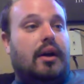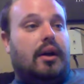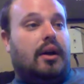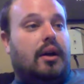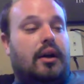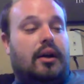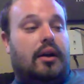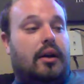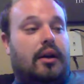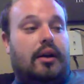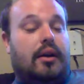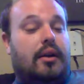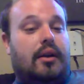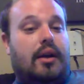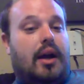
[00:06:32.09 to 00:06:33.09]
Uh,
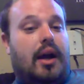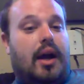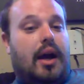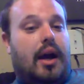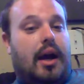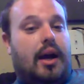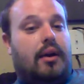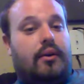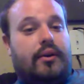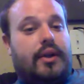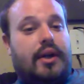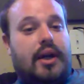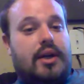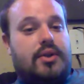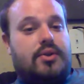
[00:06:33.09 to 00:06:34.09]
I don't
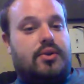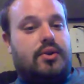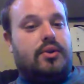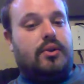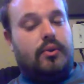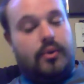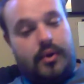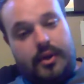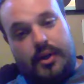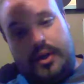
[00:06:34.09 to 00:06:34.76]
think that's true.